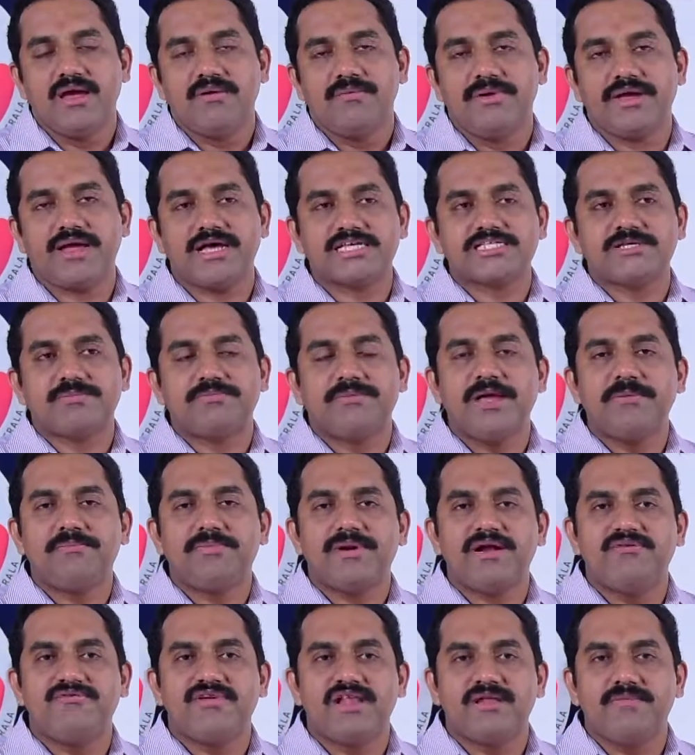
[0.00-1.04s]
because the
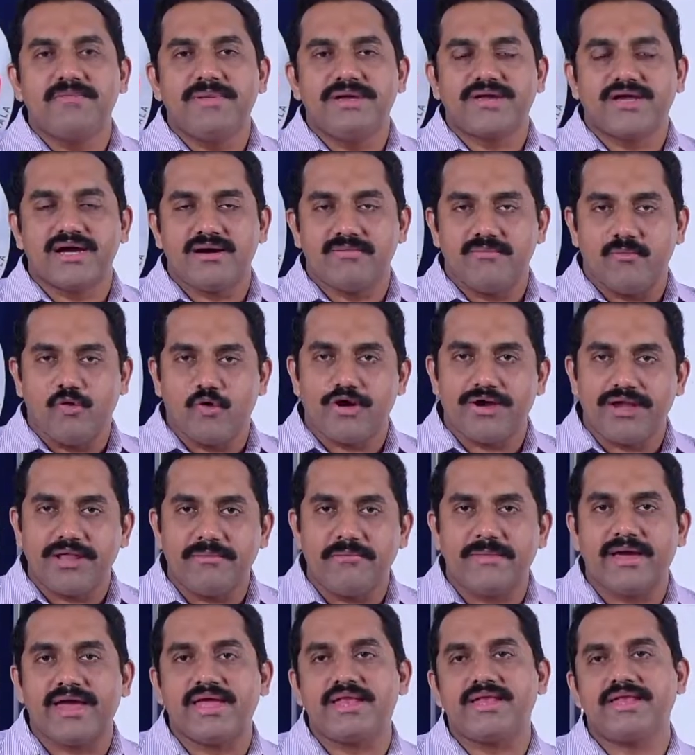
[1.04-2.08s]
people will become more
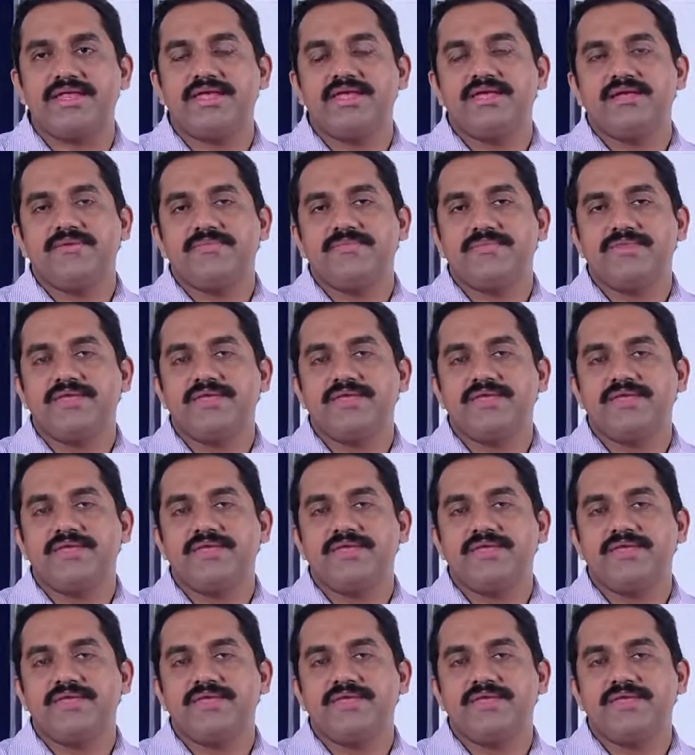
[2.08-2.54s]
demanding.